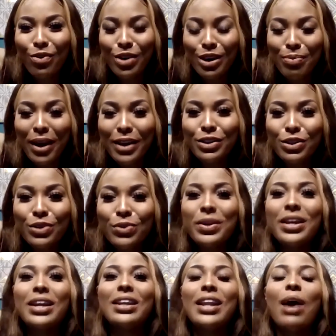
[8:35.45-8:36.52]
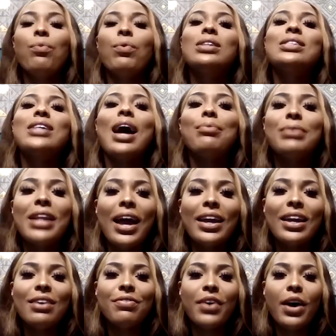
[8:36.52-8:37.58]
Like, what am I doing? Not one time did
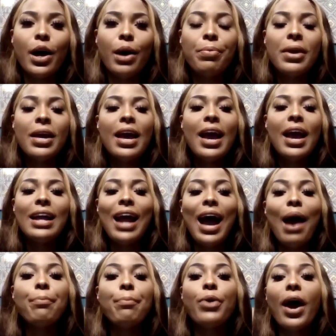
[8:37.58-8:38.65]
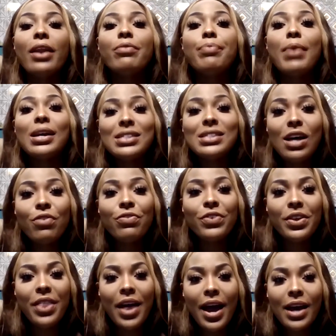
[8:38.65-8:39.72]
I give up. And I'm proud of
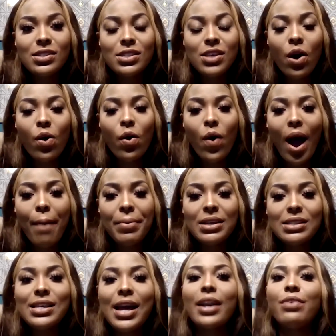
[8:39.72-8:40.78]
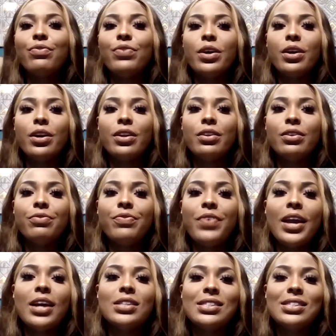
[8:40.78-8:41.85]
myself for that. So I'm excited for
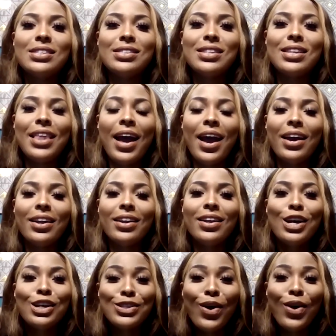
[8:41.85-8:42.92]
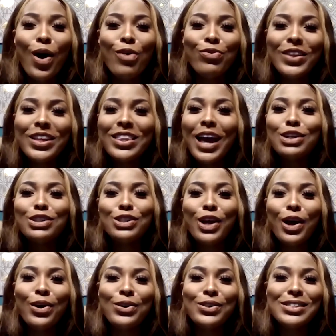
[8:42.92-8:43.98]
fans to see that. So hopefully so- that
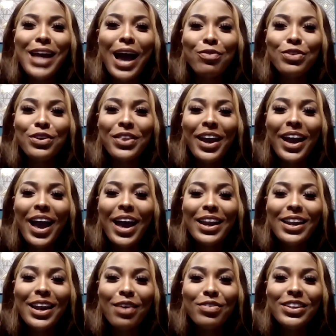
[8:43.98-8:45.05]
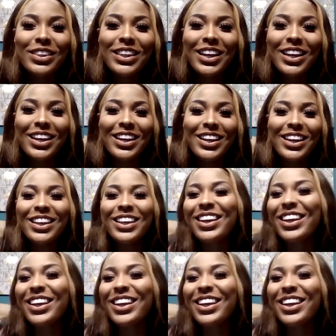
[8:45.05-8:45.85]
shows after they edit everything.